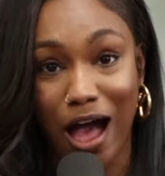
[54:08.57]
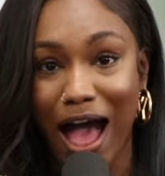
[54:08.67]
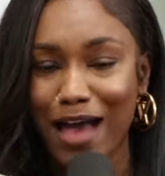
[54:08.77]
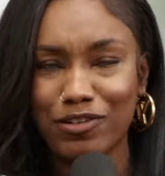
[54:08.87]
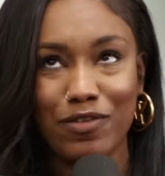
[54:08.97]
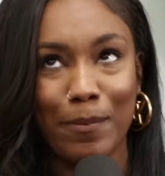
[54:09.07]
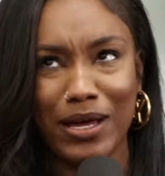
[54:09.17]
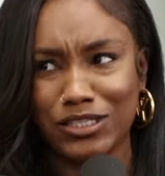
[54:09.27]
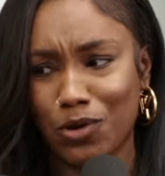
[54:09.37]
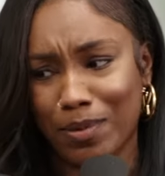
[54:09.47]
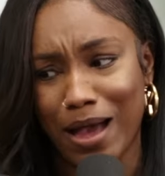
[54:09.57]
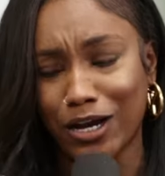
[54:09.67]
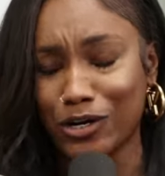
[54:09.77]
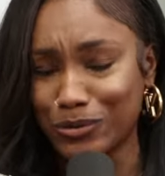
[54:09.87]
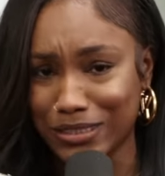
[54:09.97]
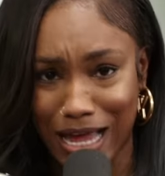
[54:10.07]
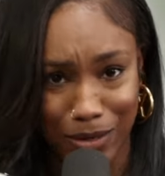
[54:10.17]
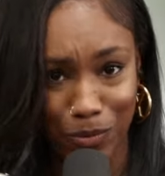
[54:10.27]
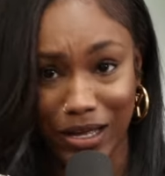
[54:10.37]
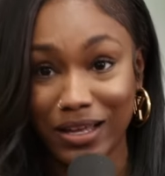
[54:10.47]
Y'all, I haven't even bust open my girls'
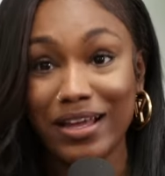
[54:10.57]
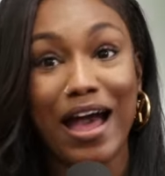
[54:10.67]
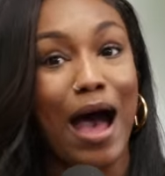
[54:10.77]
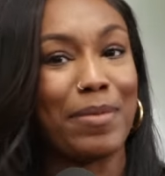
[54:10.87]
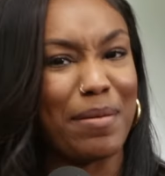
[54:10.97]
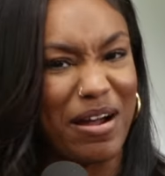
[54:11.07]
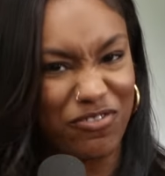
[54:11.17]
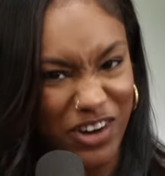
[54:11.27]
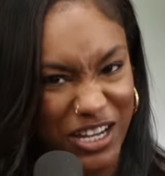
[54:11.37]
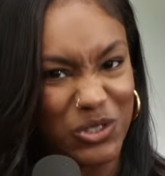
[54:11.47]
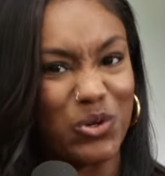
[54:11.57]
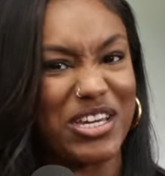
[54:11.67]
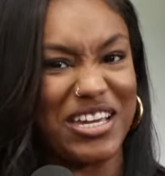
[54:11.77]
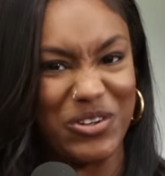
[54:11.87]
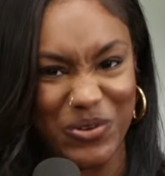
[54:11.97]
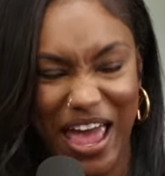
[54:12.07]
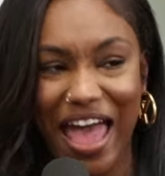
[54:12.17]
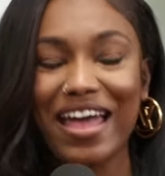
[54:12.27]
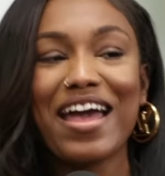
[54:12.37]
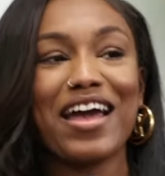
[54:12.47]
night one. I'm going to have my friends on here and do
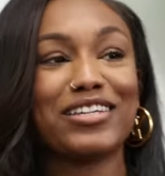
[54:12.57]
that.